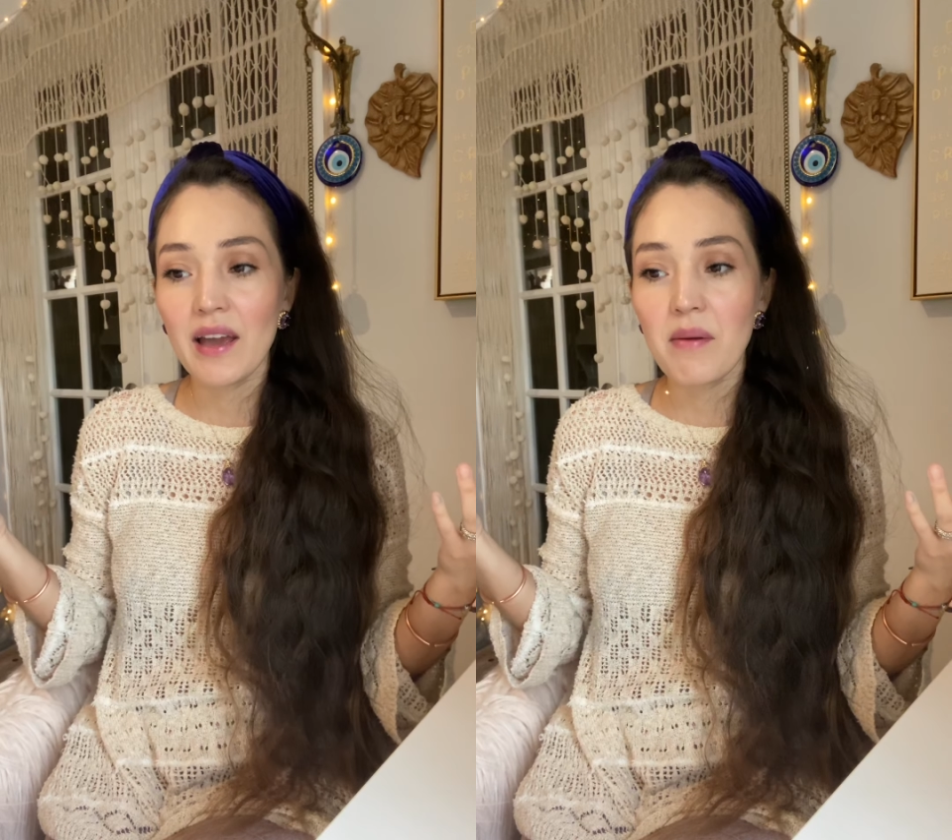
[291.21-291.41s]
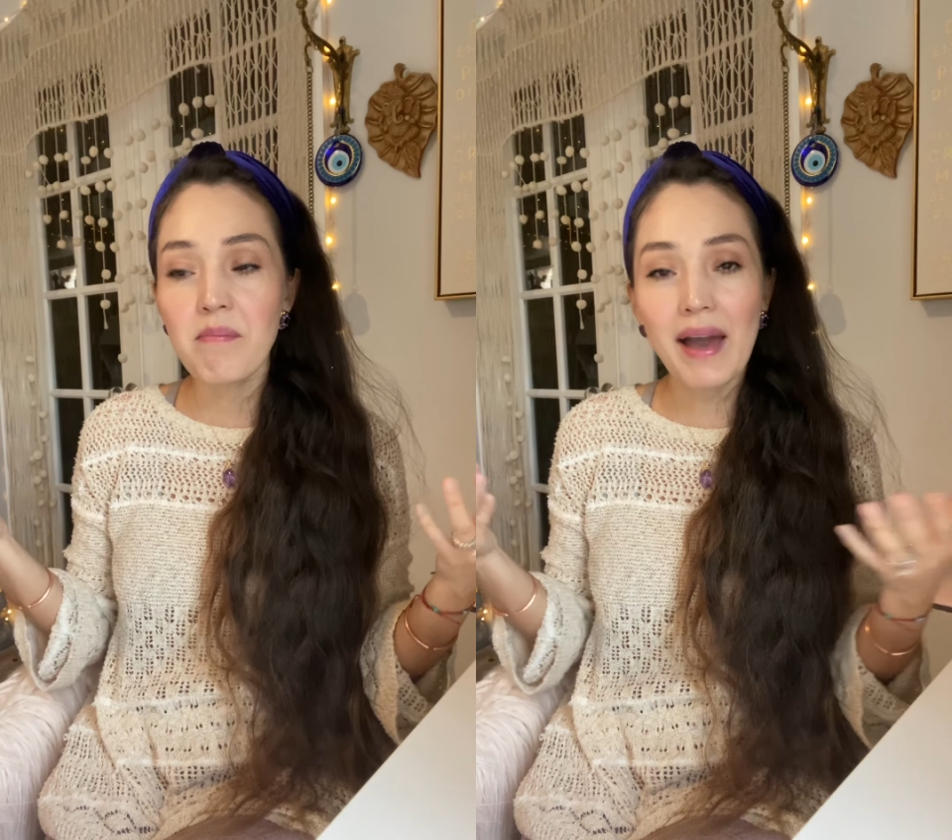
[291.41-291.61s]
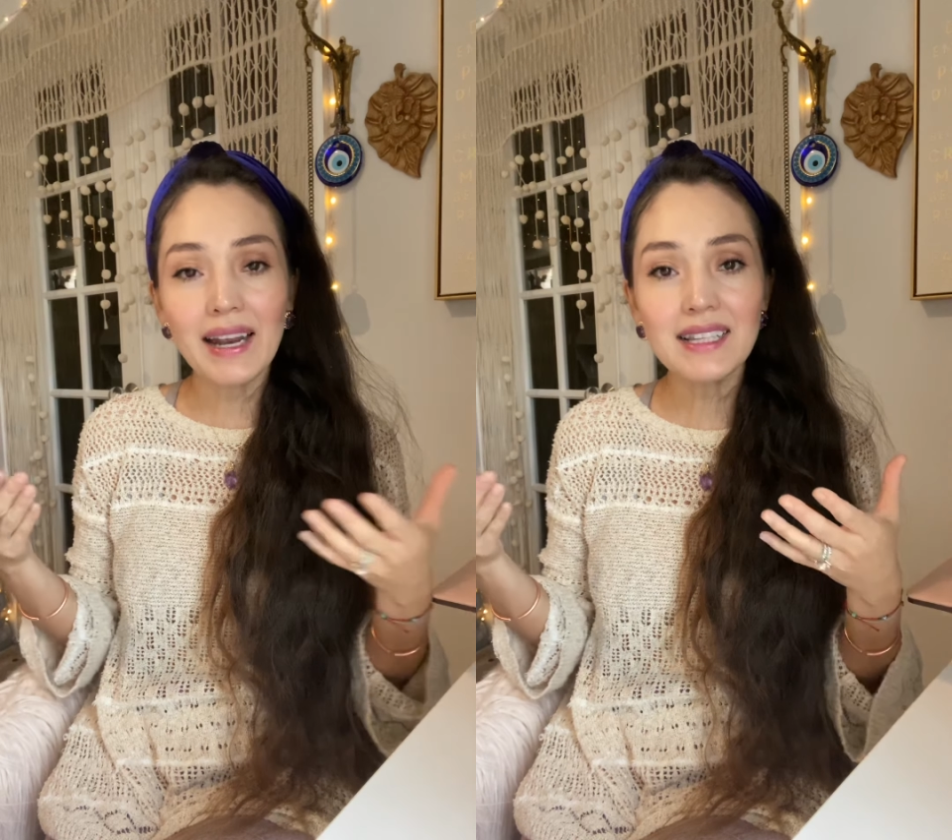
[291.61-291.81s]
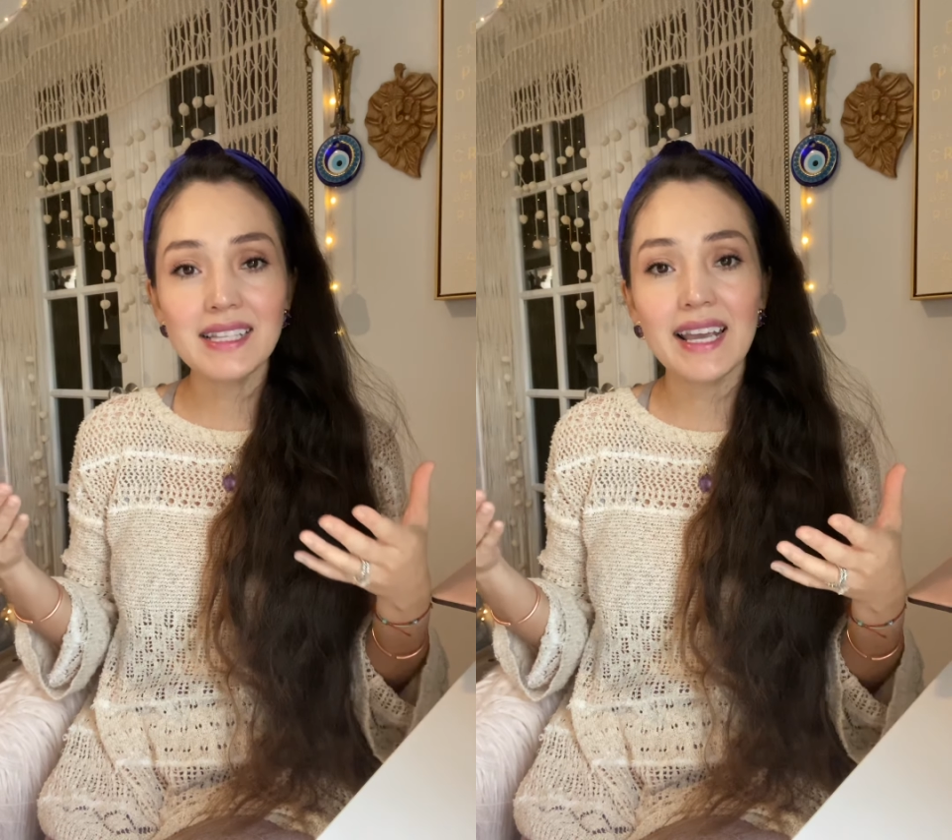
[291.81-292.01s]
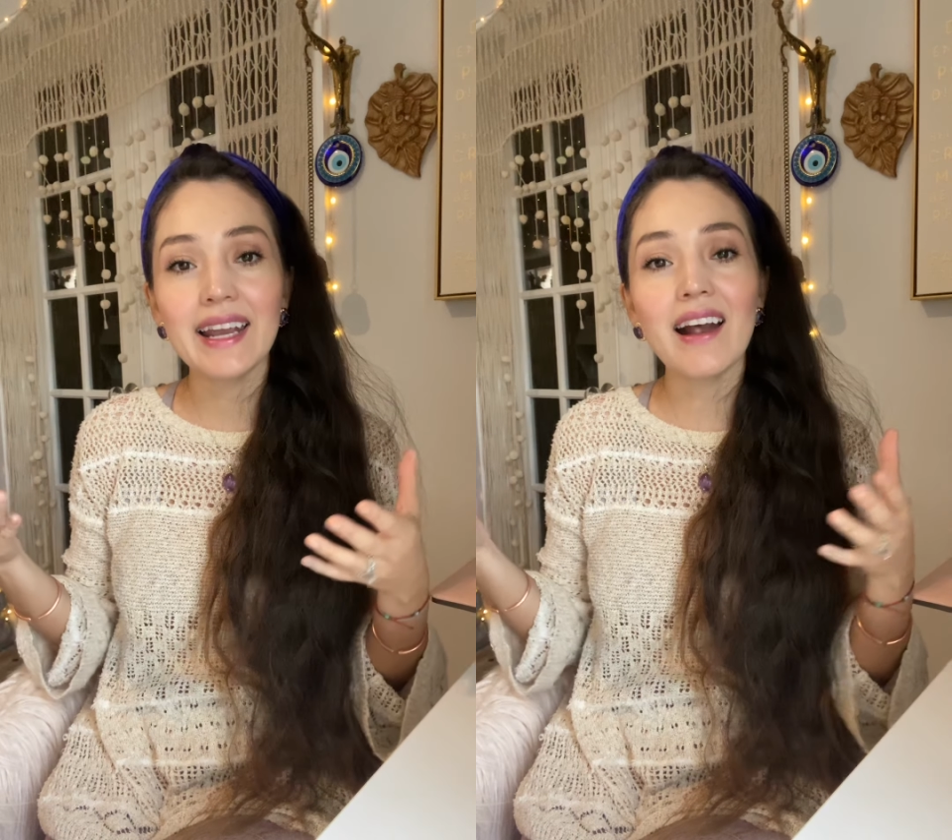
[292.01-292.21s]

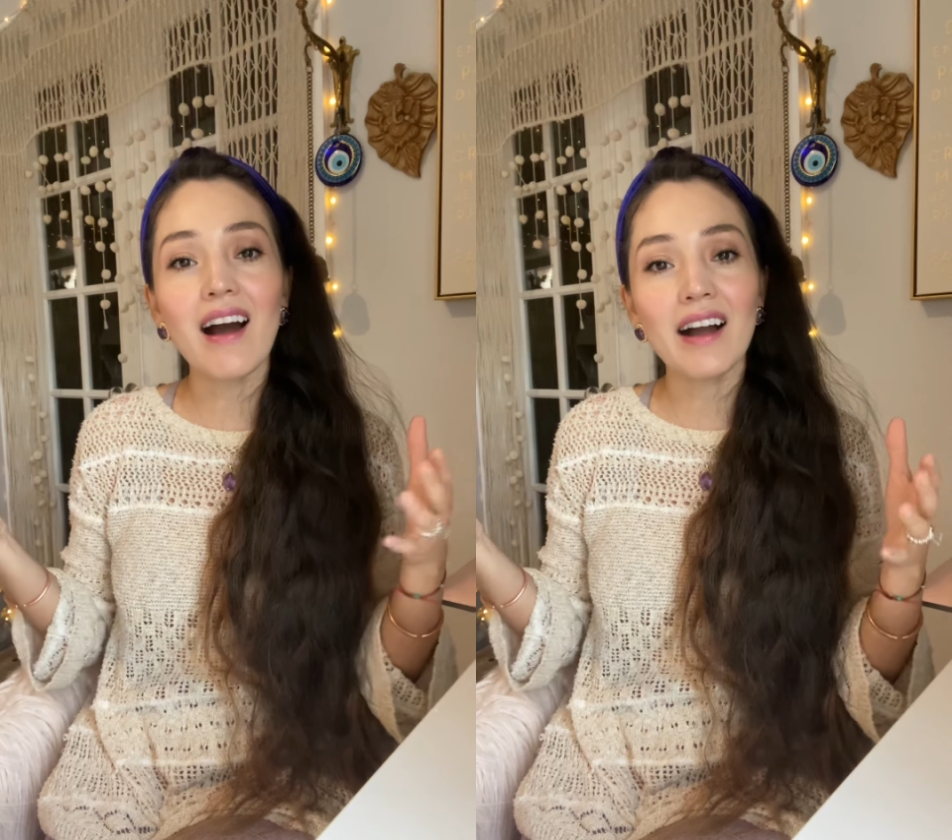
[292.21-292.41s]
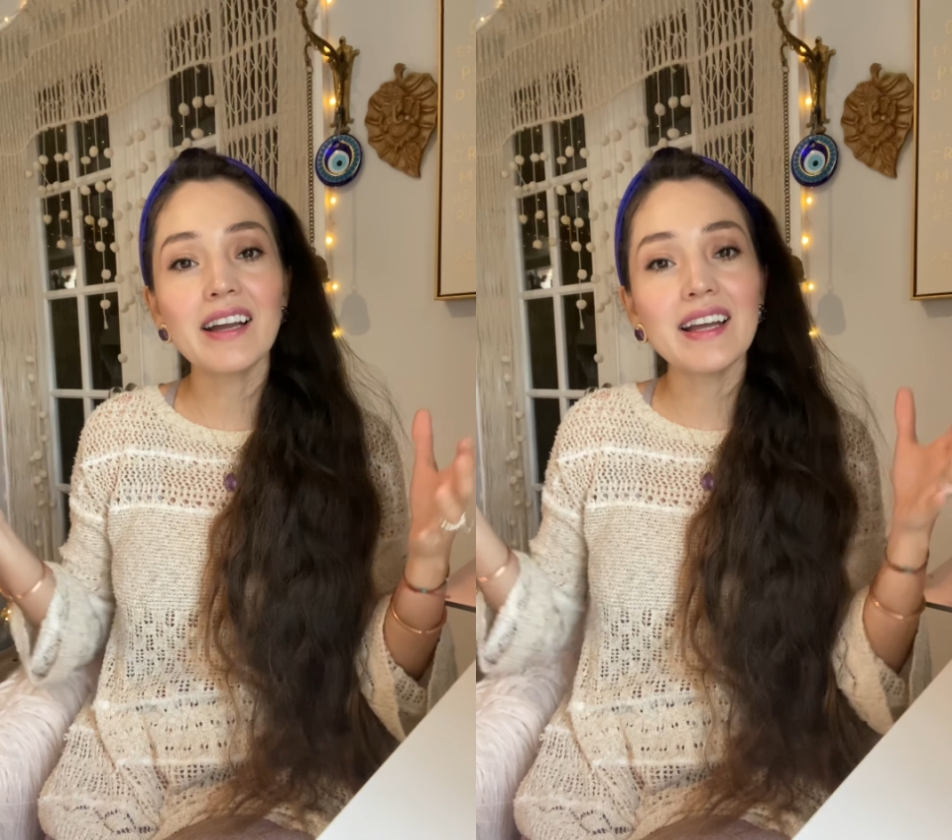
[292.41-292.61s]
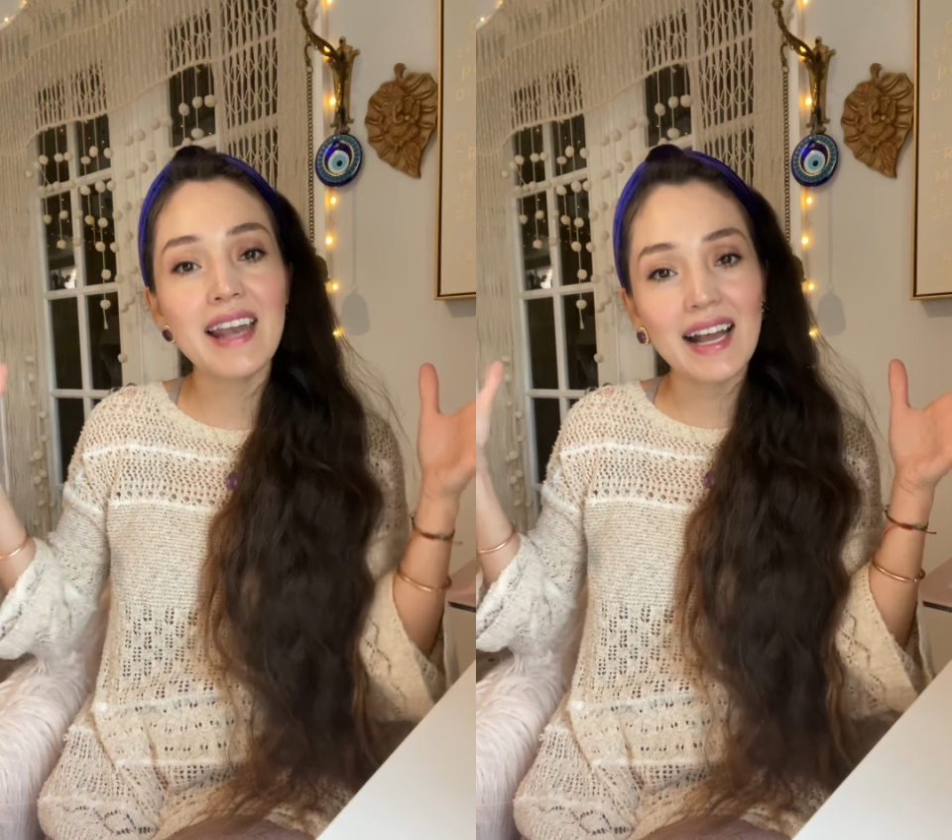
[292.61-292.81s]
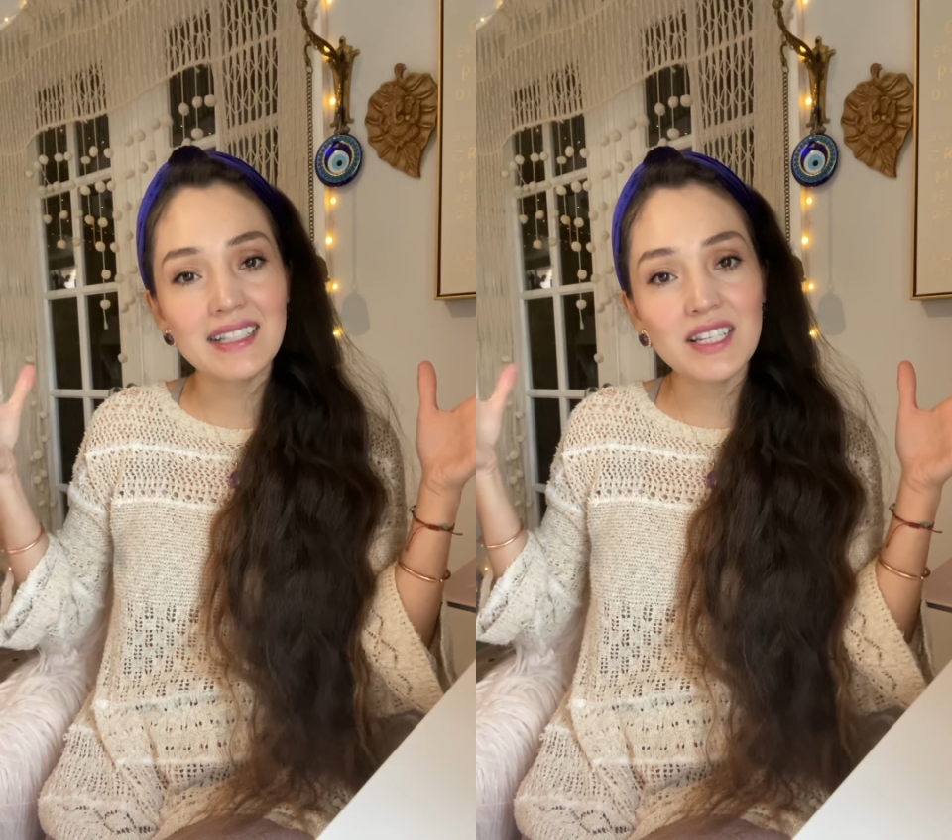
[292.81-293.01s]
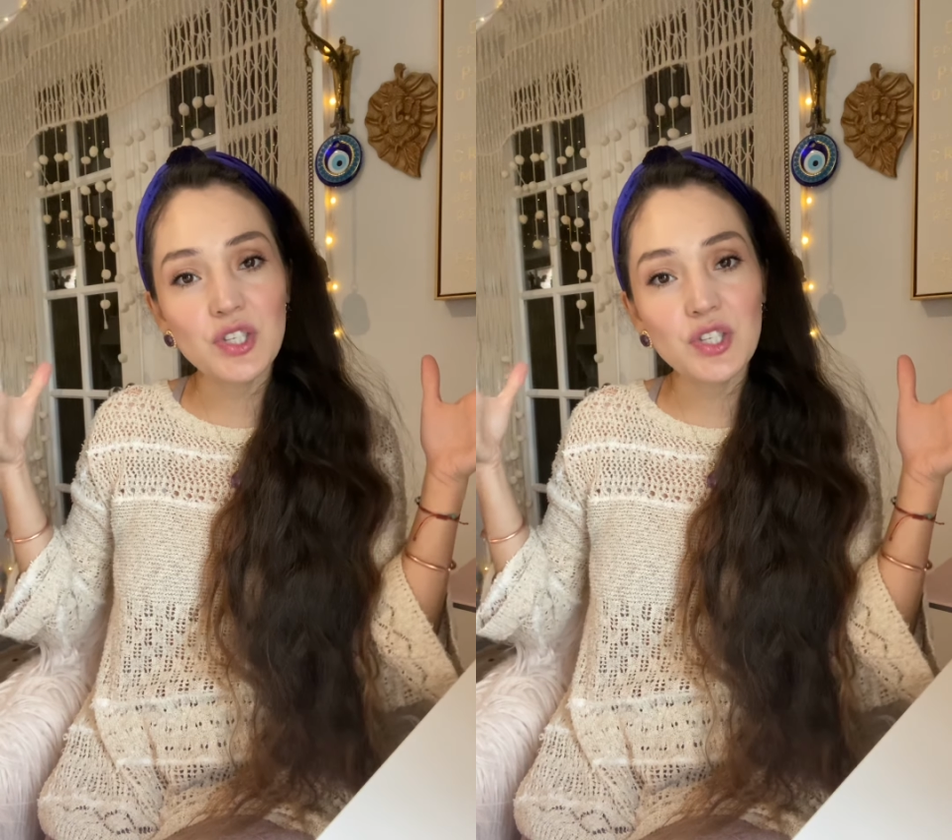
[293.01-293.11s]
Meditate on connecting